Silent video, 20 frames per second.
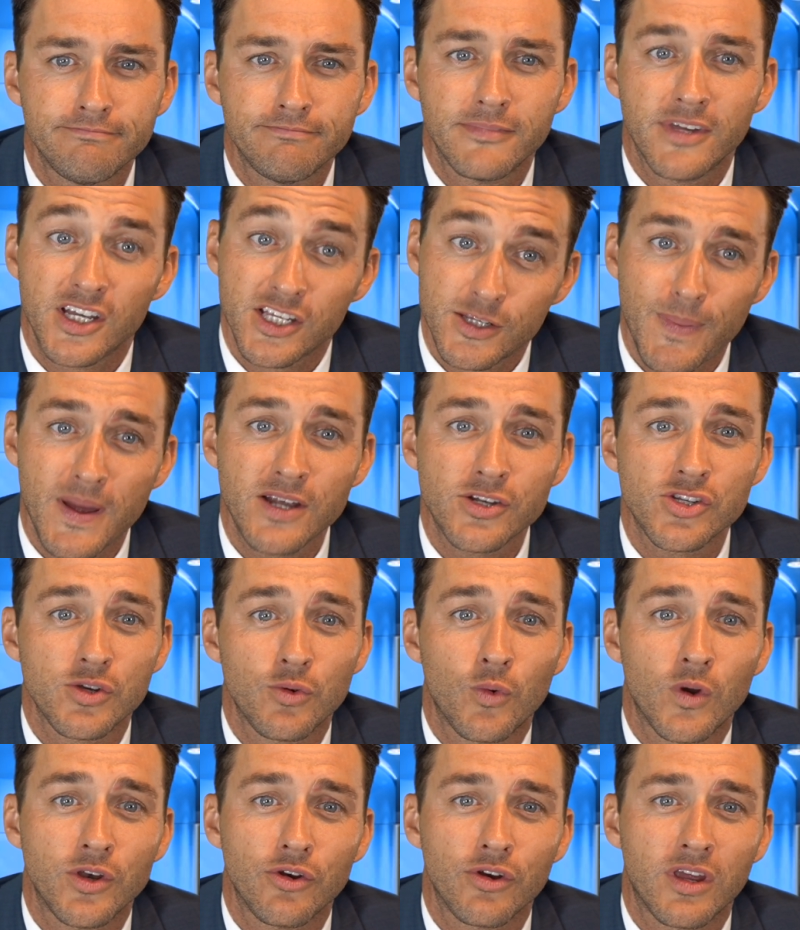Especially
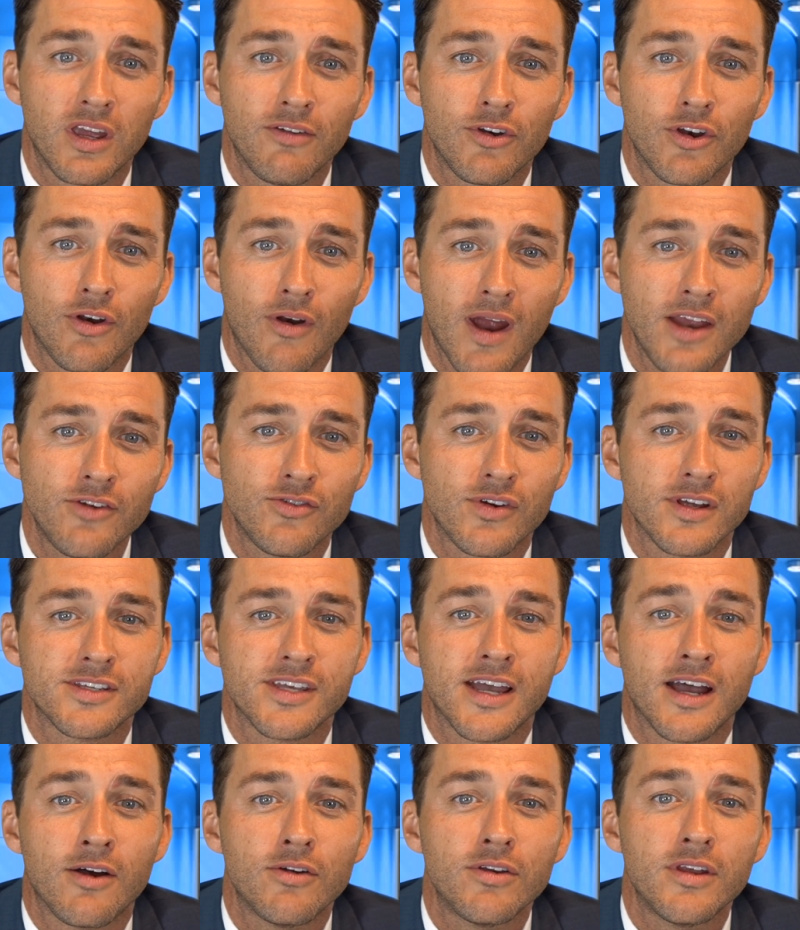when you're giving your address
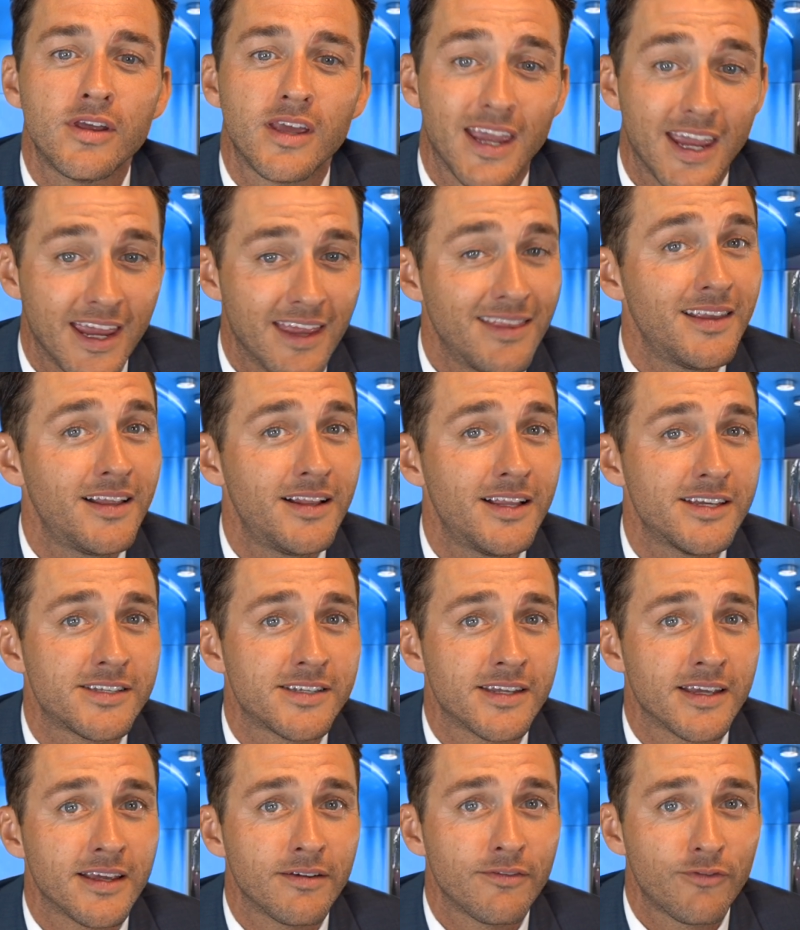out in the
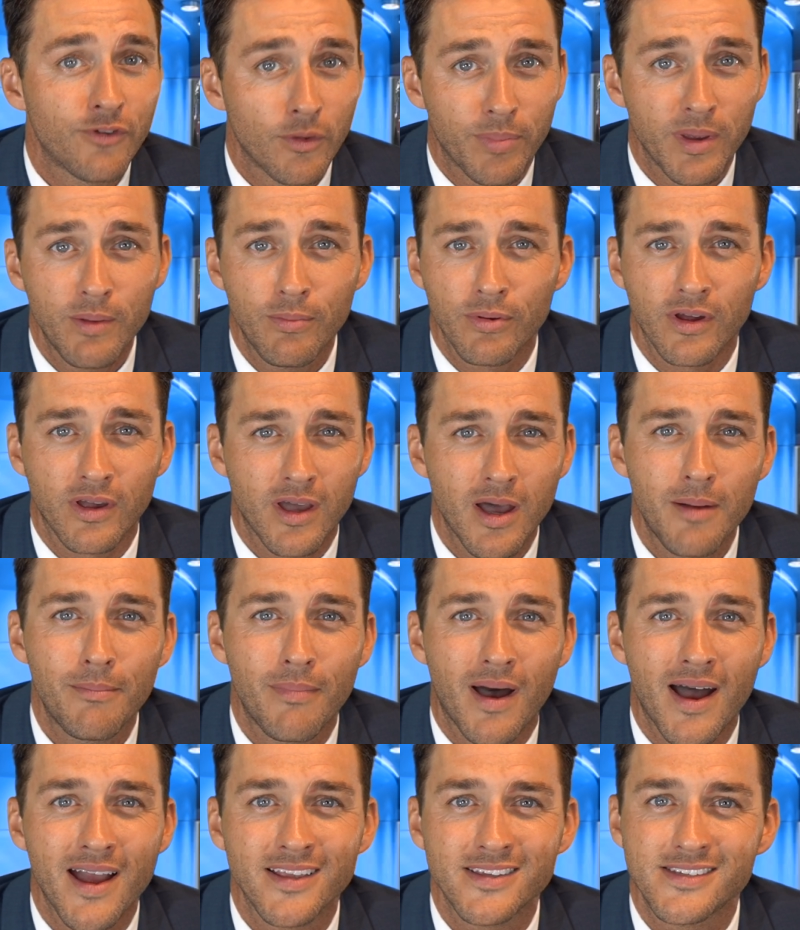listing for people to come
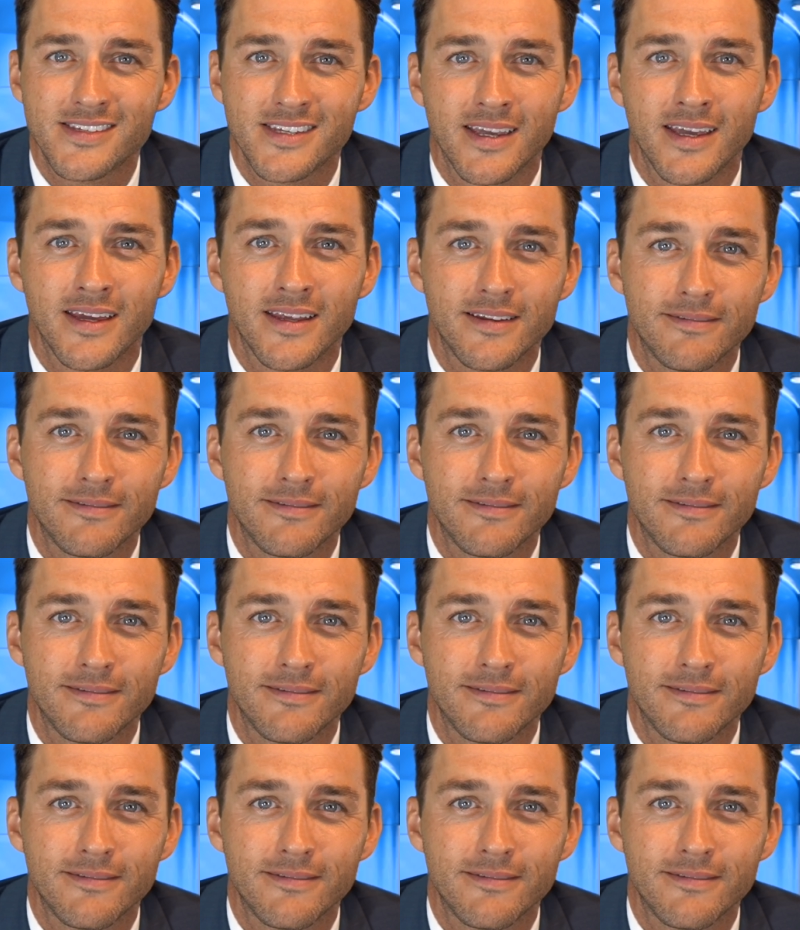by and see it.